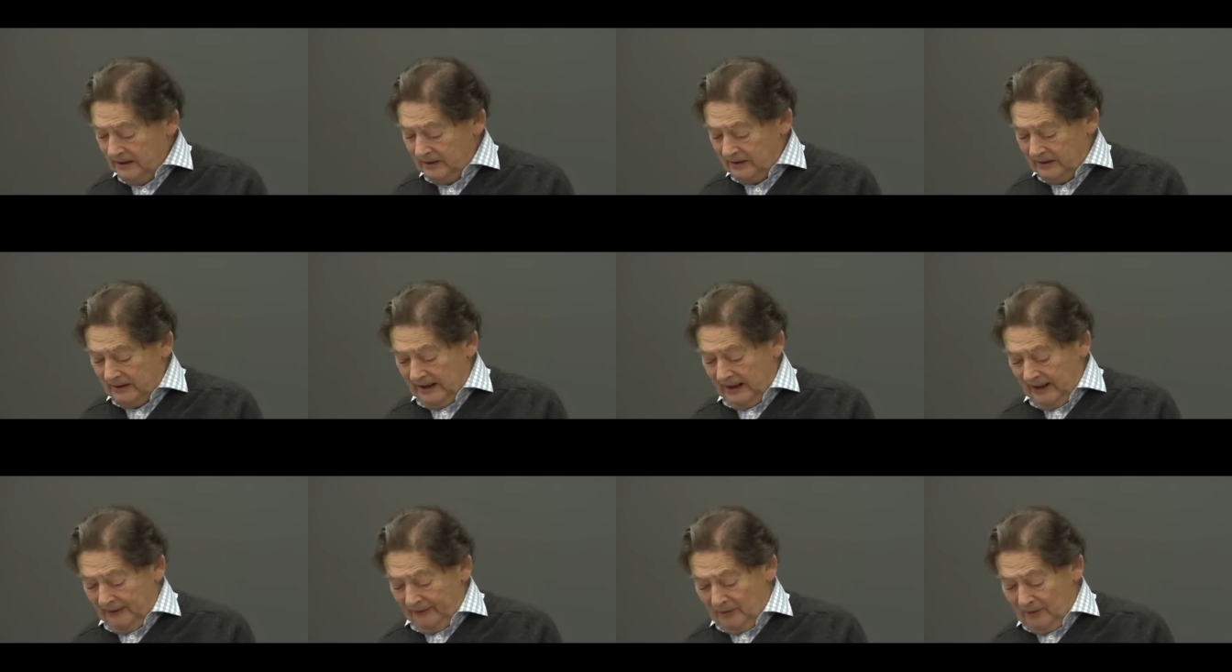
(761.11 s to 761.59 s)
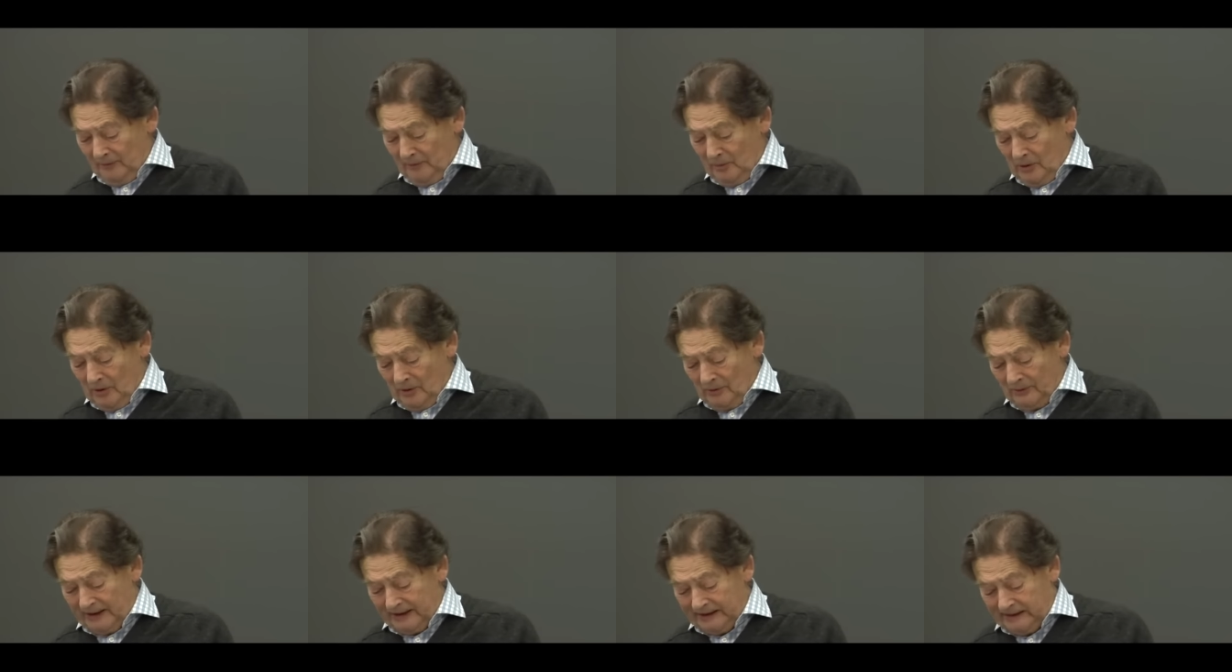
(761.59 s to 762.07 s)
to ever
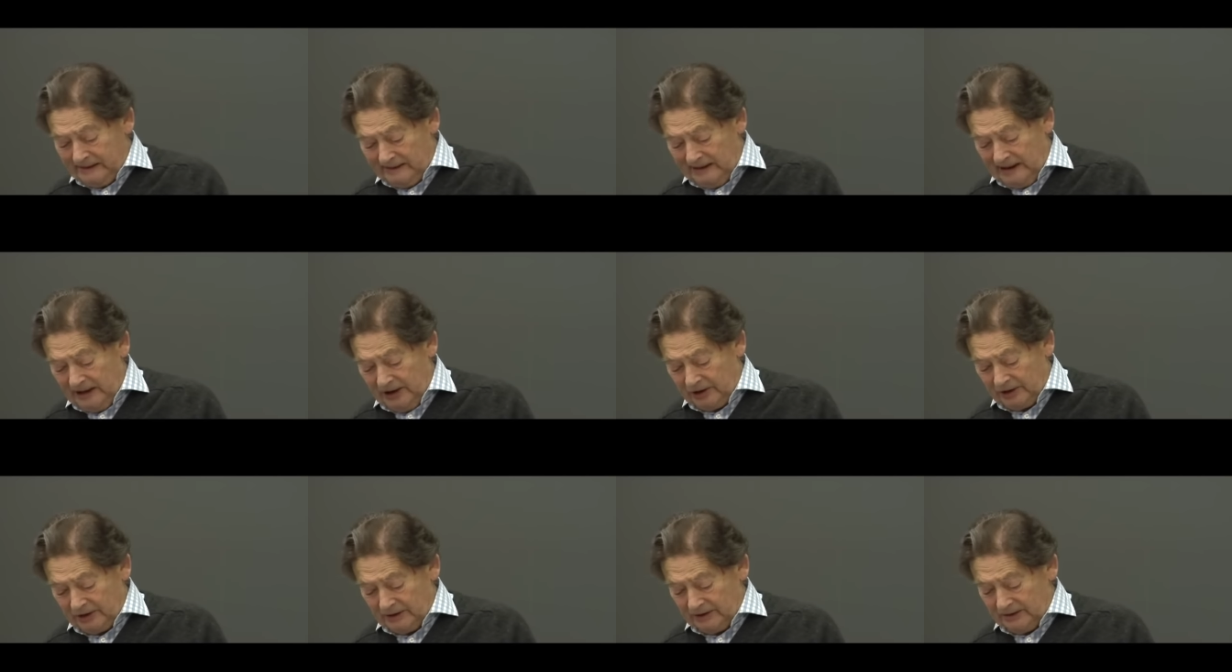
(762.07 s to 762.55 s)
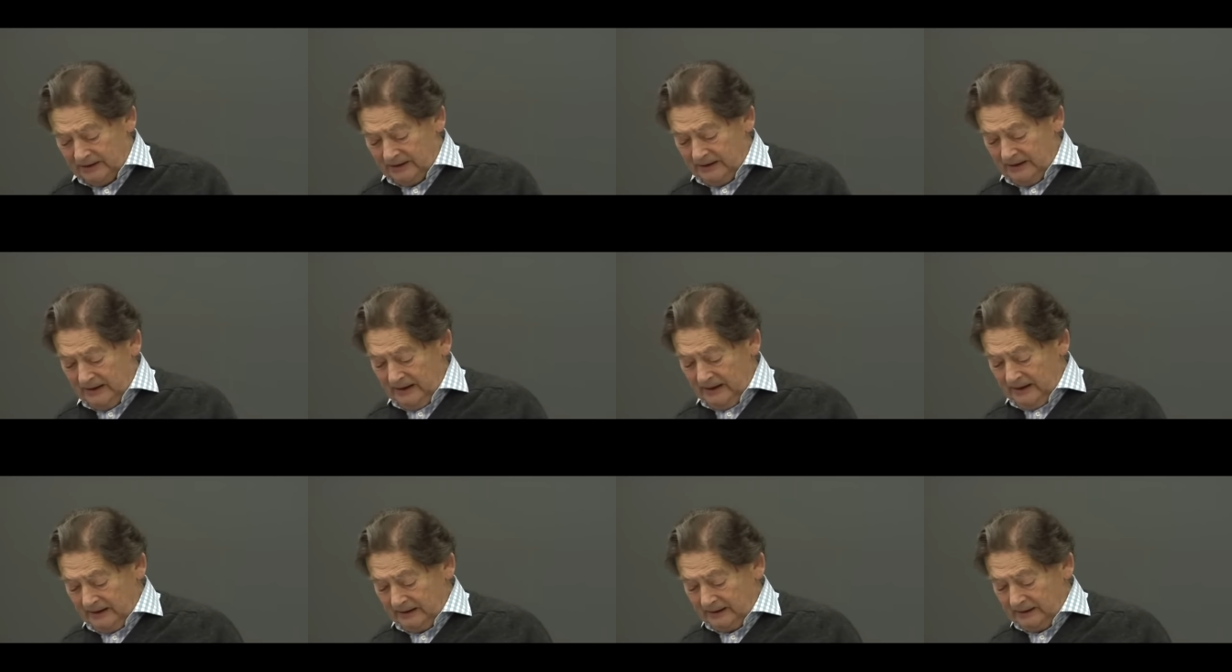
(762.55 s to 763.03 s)
more regulation
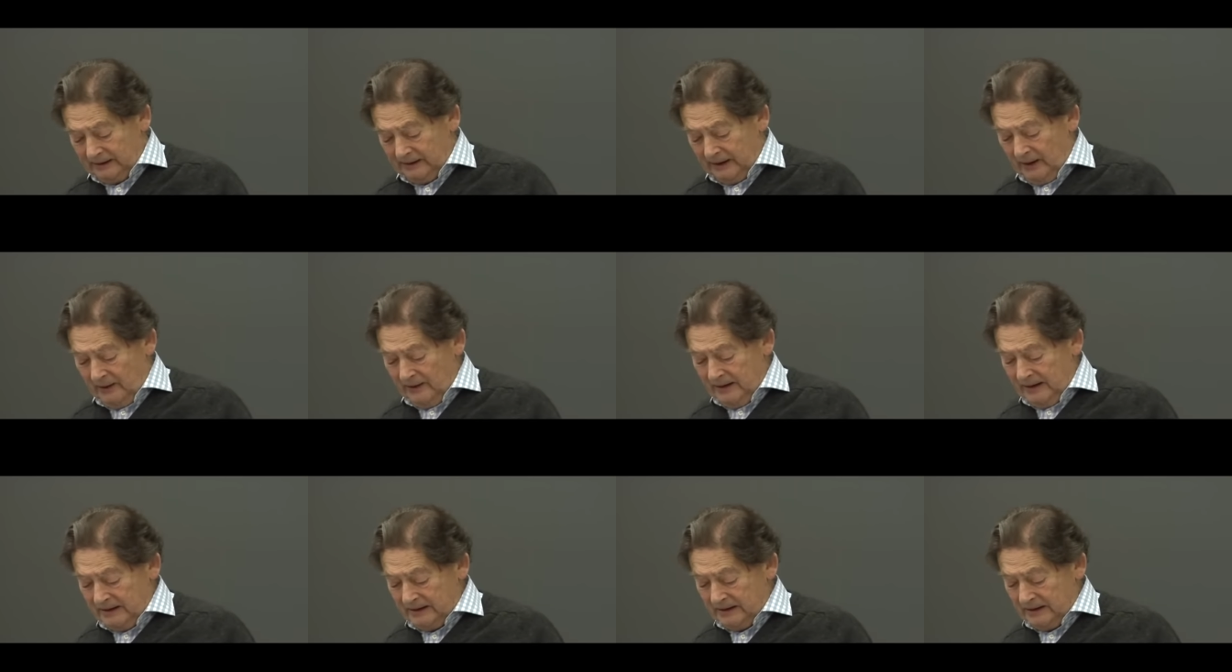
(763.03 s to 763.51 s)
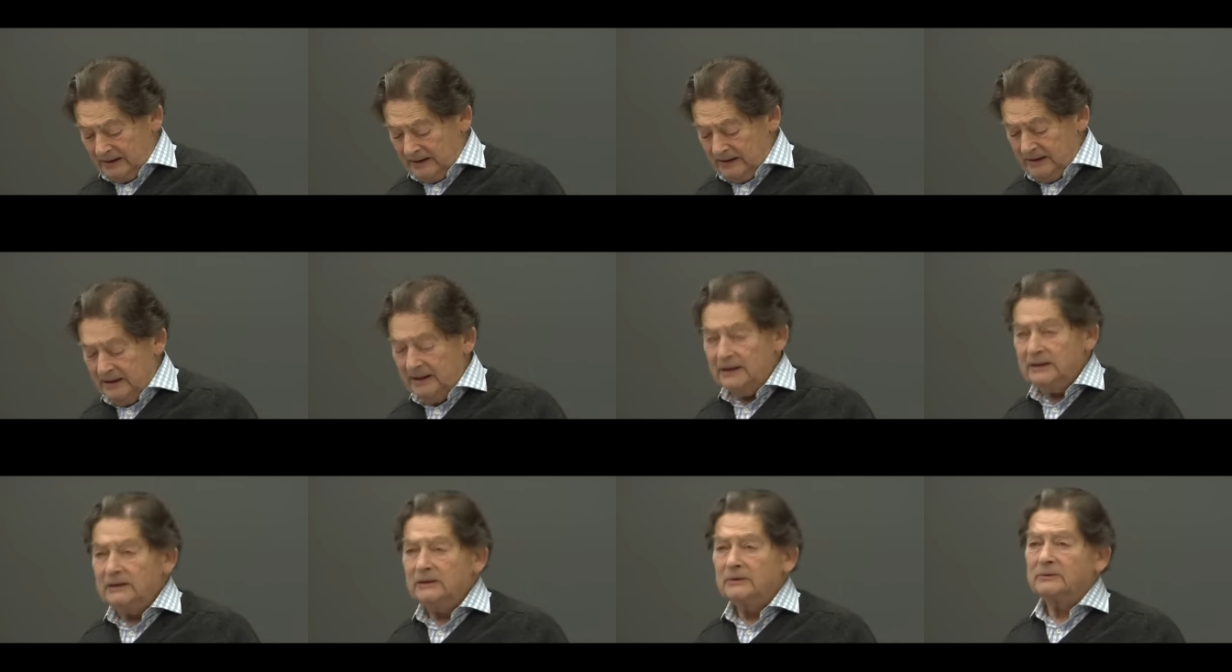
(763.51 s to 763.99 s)
can only
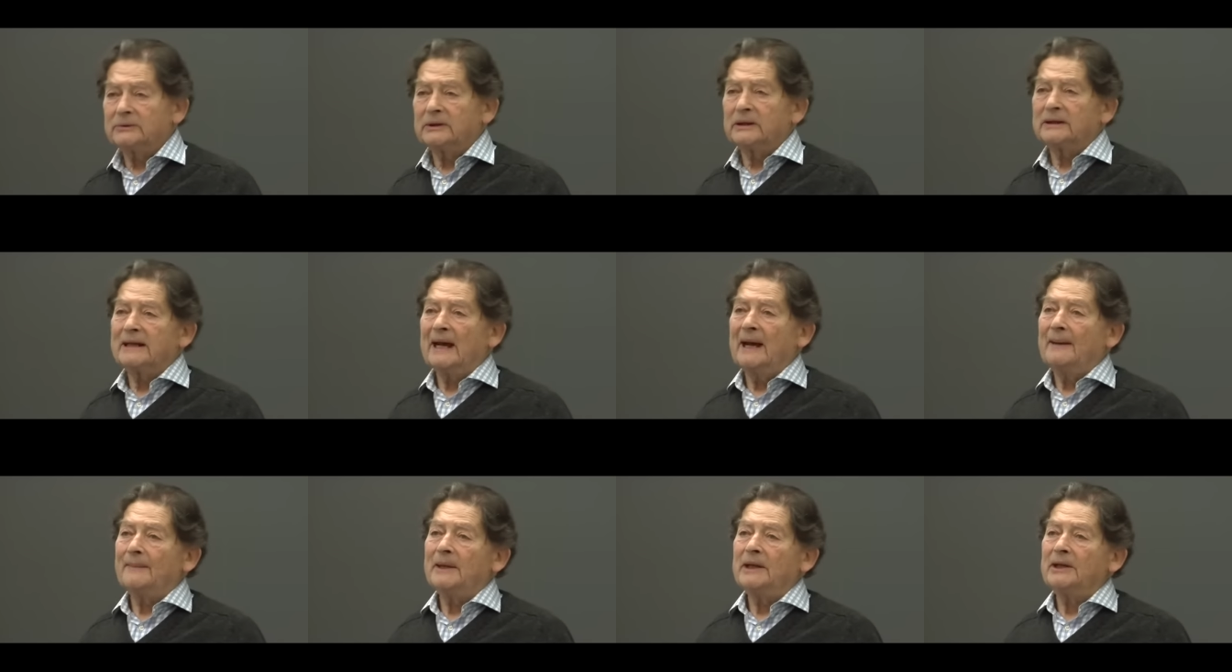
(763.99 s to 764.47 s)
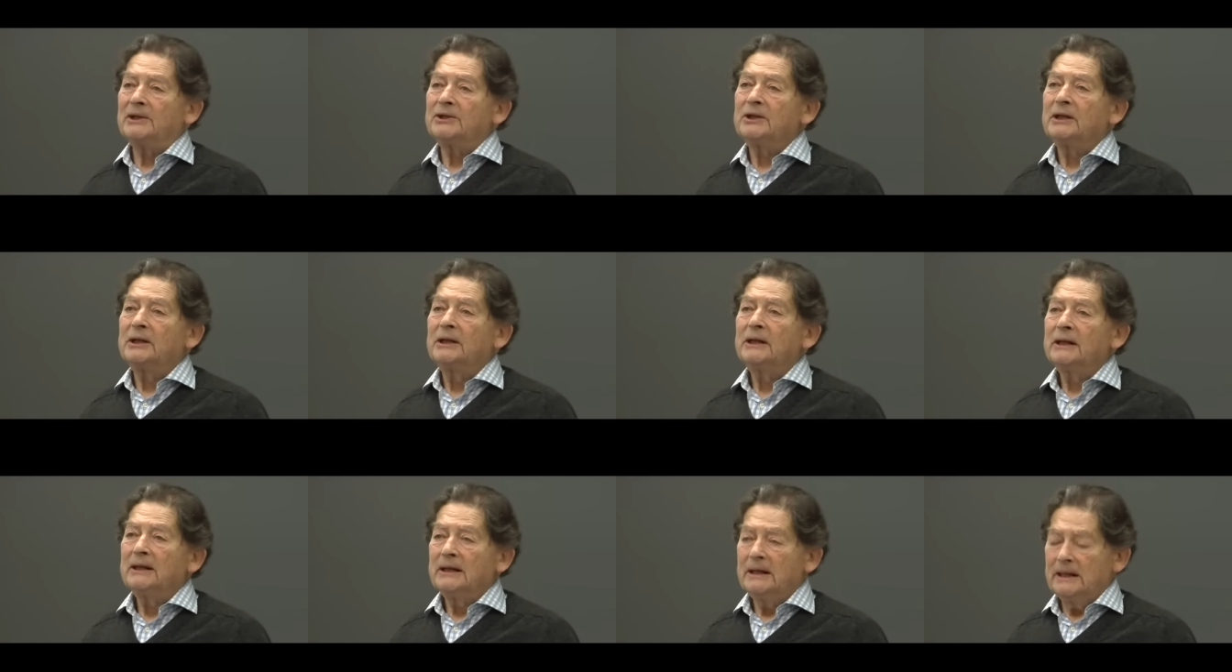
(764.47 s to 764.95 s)
continue to damage
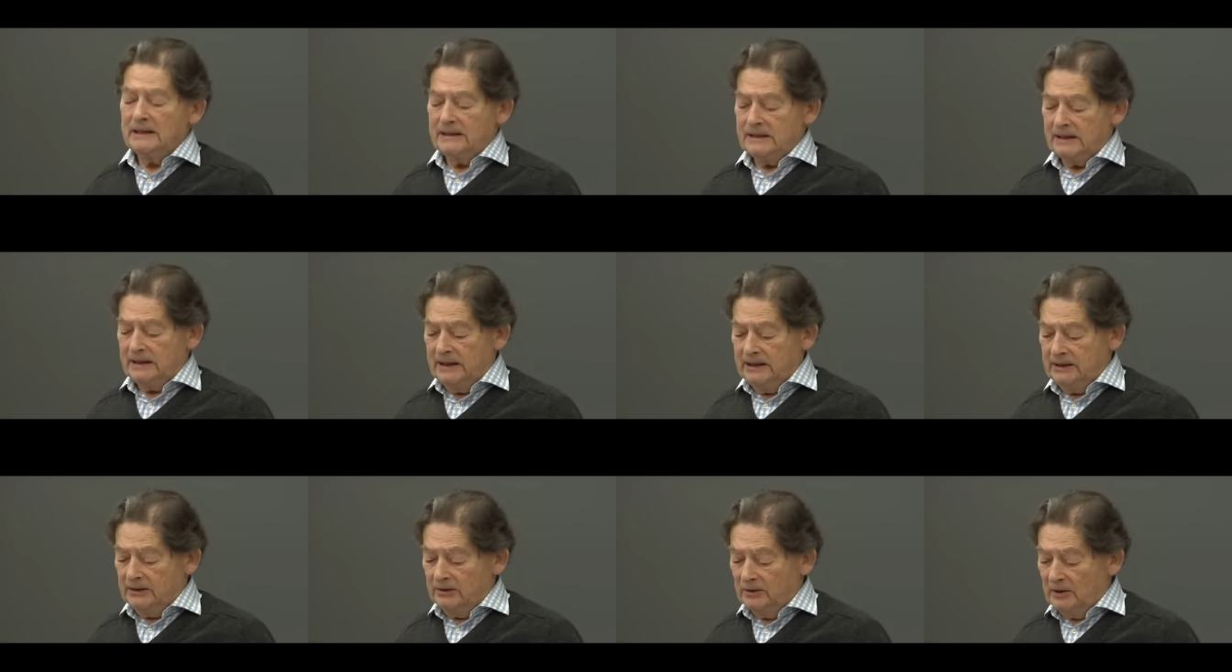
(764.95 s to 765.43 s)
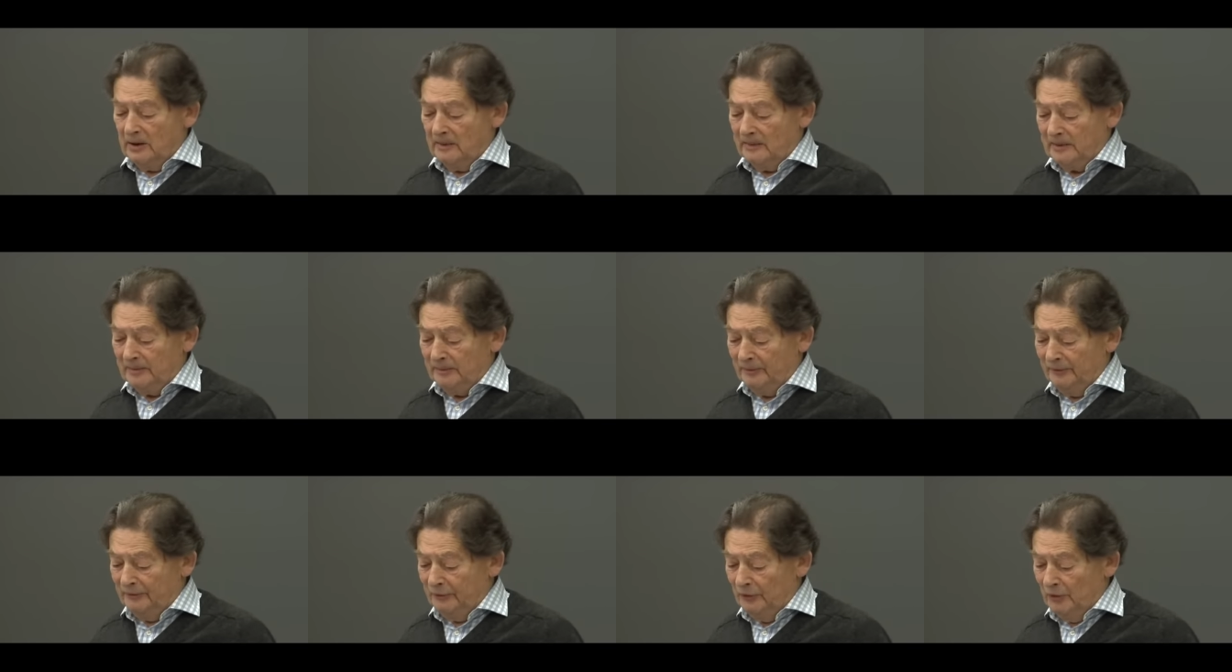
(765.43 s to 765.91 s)
its
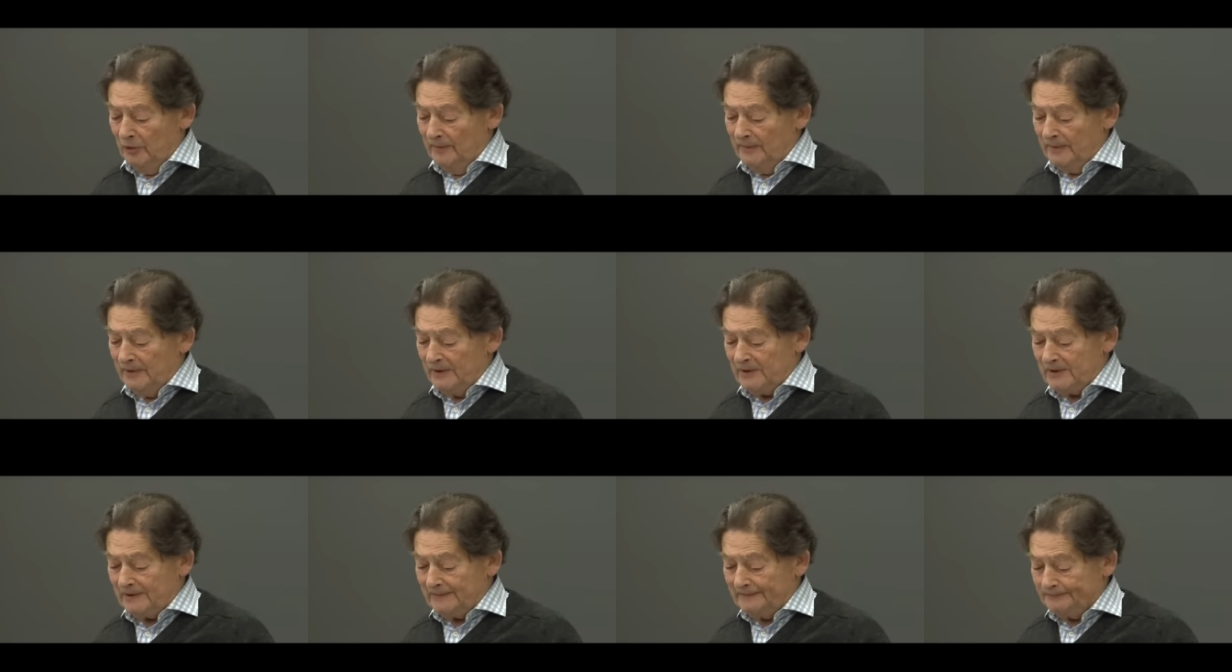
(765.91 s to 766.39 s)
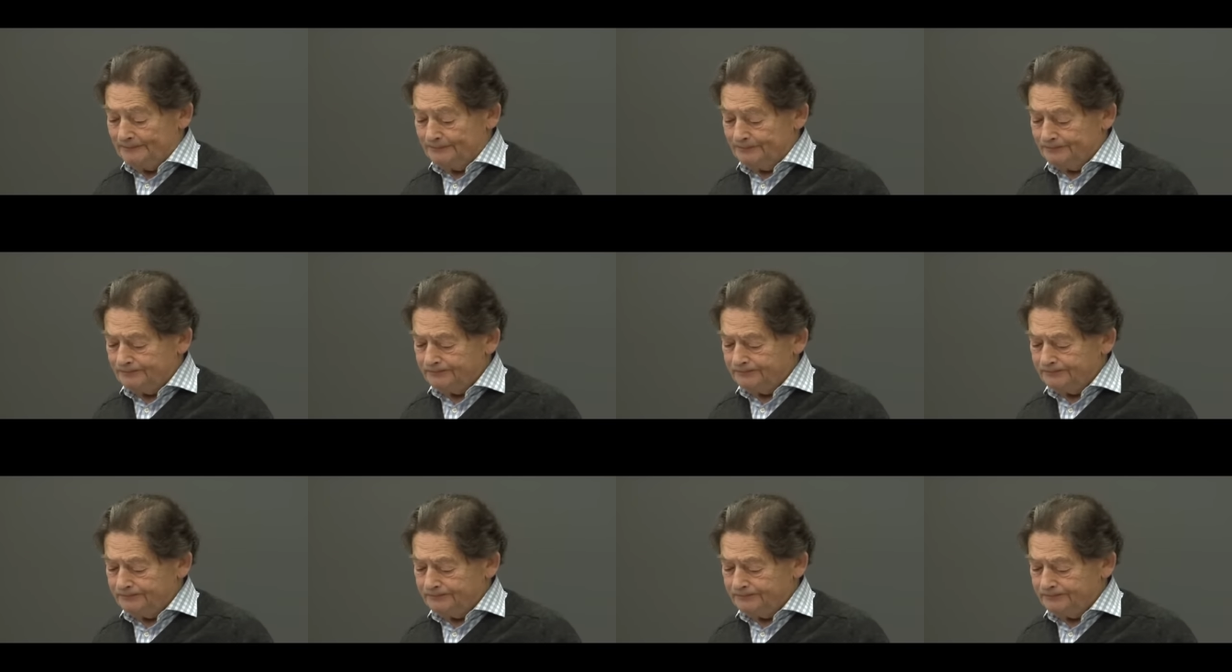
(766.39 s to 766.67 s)
economic performance.